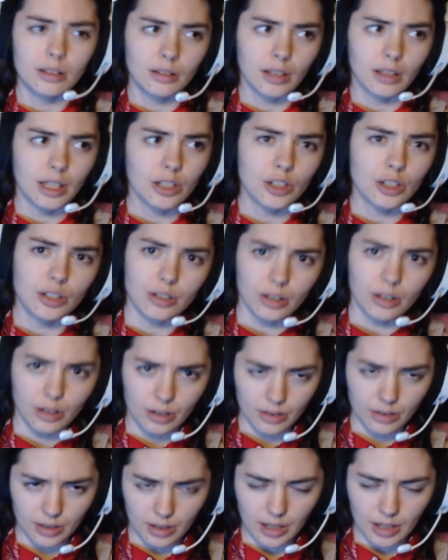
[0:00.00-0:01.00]
let's
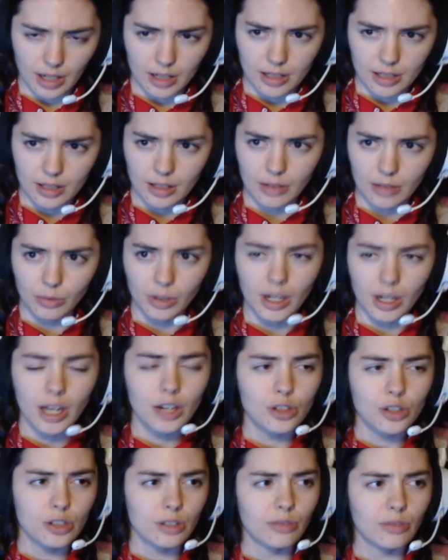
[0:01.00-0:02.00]
start the next
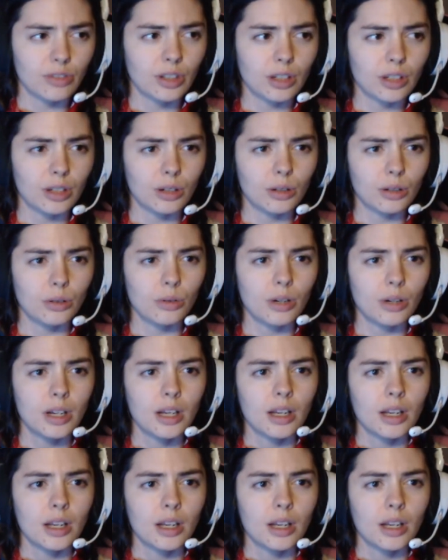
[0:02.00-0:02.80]
reaction video.